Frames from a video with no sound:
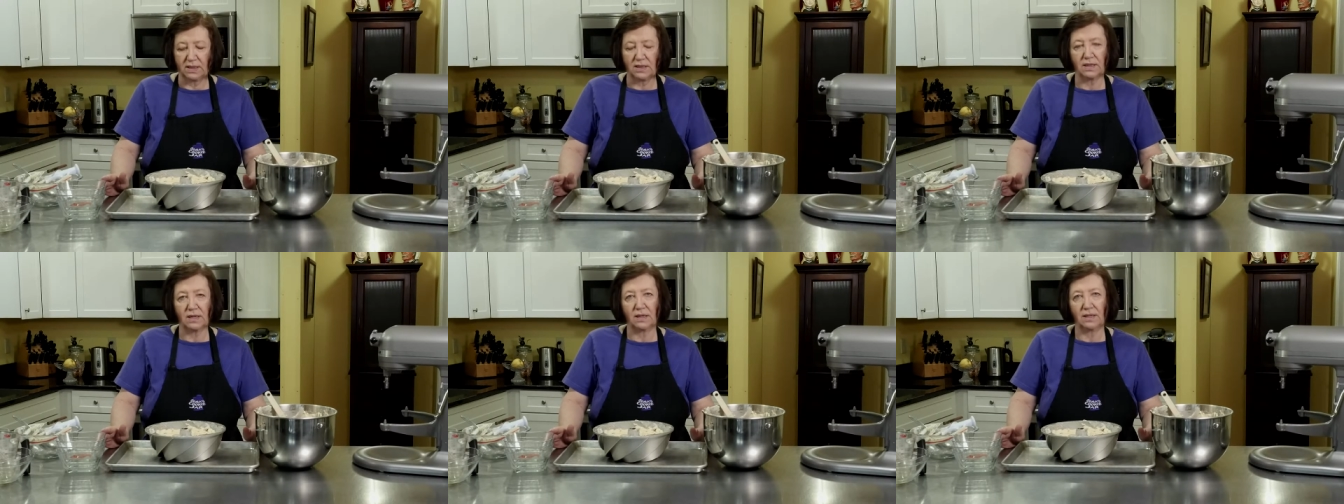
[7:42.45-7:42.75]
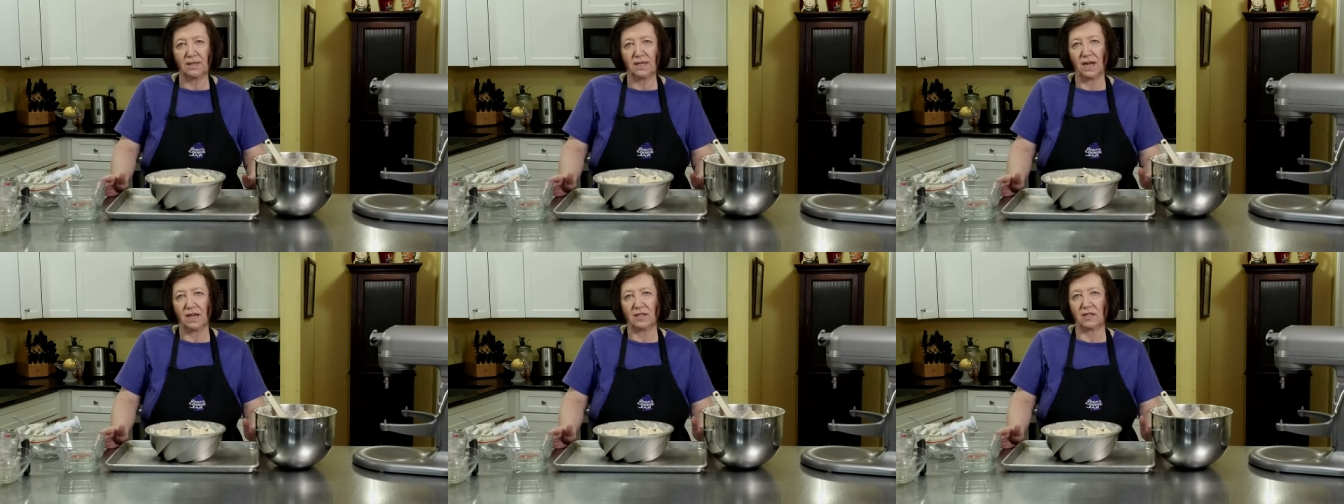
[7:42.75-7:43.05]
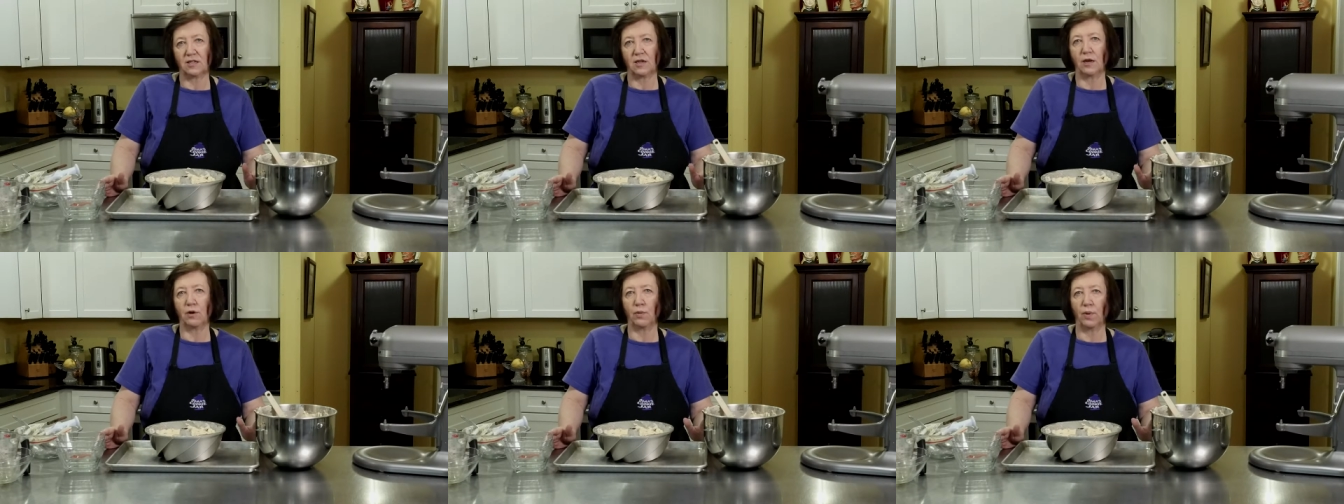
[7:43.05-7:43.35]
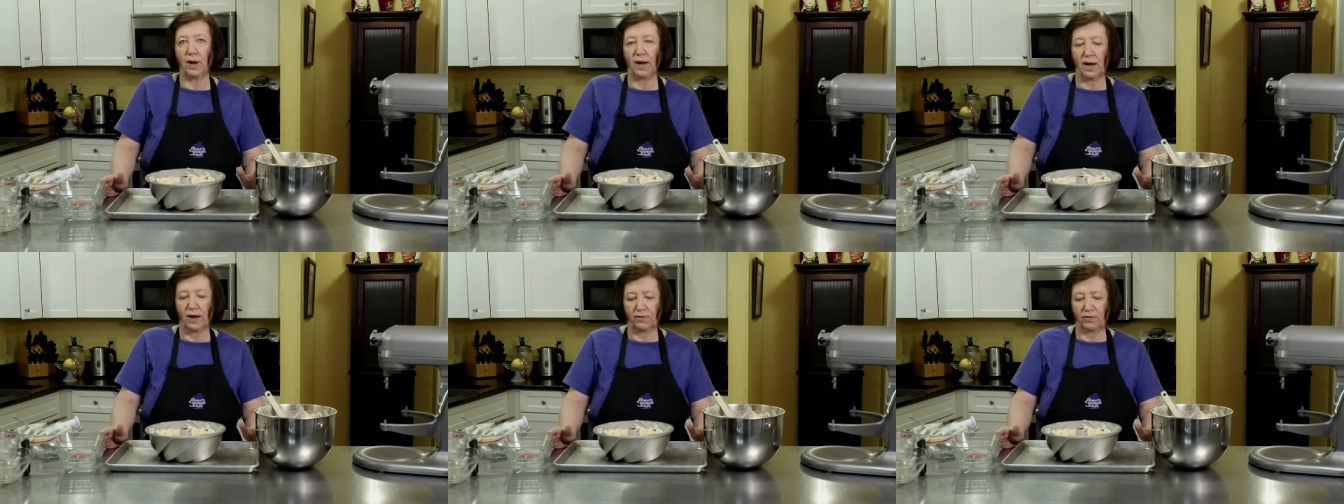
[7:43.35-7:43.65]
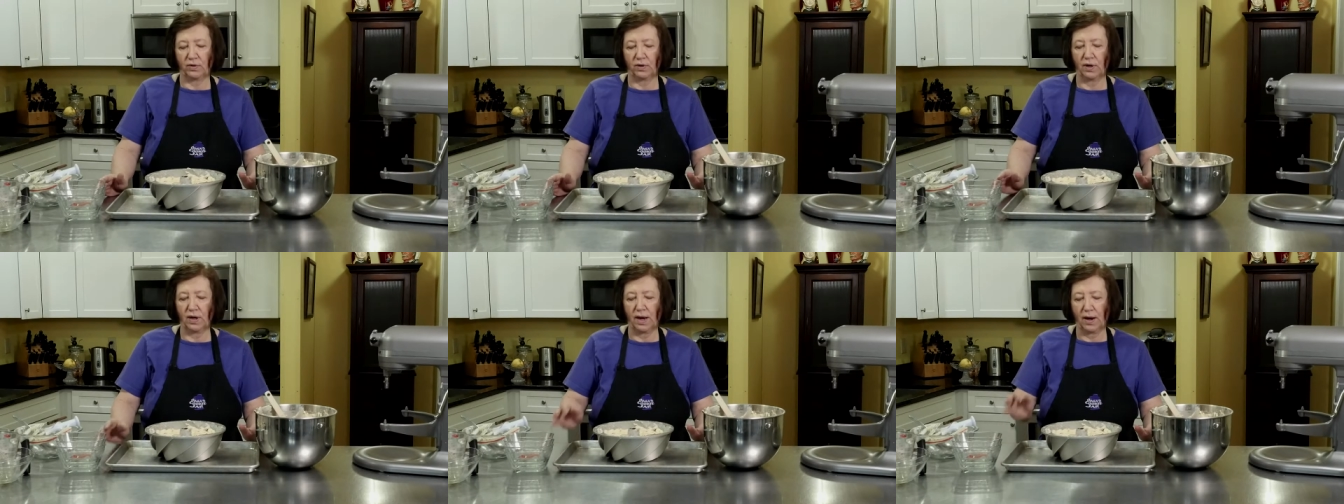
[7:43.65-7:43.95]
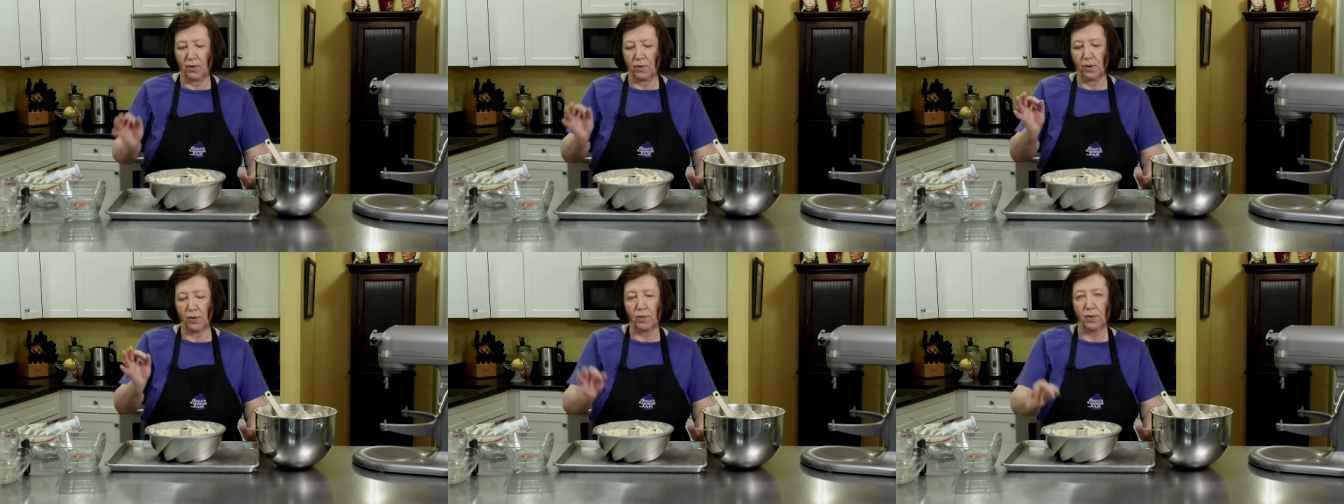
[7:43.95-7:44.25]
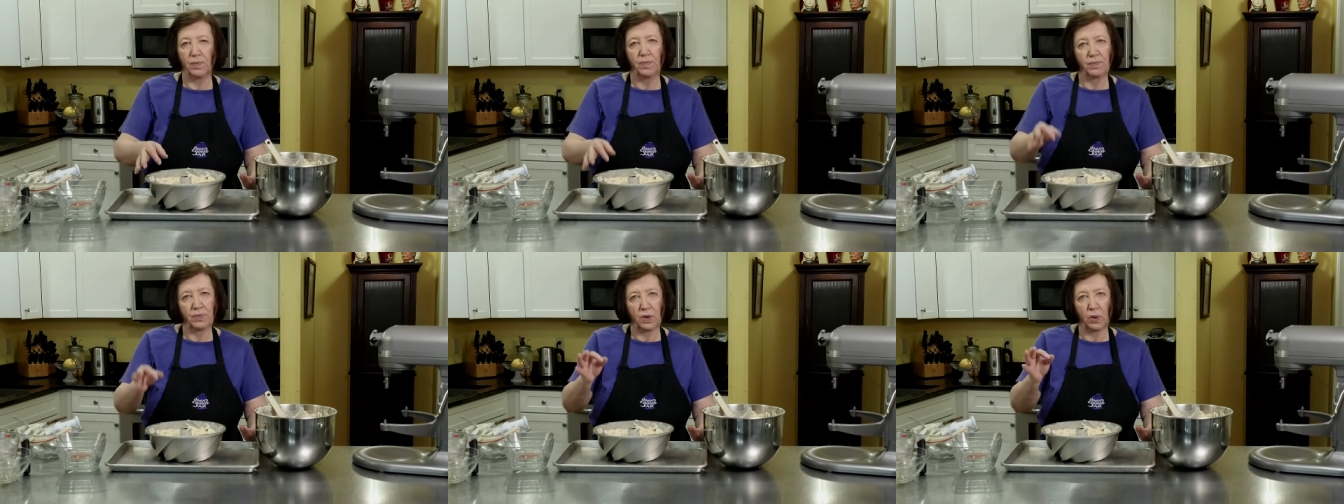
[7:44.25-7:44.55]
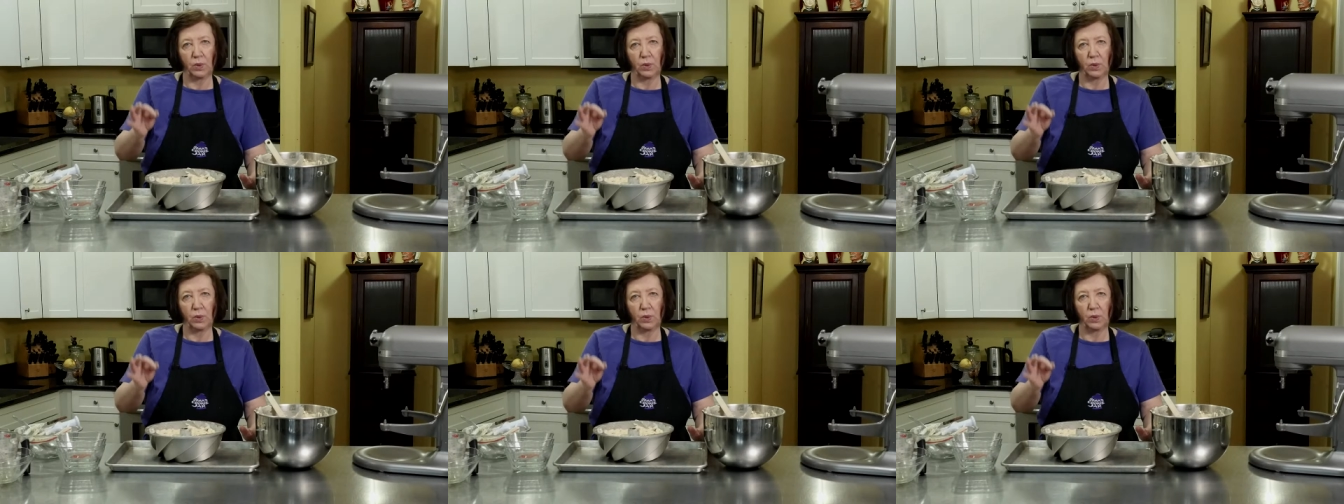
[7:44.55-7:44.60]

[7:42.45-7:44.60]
I'll start testing right after an hour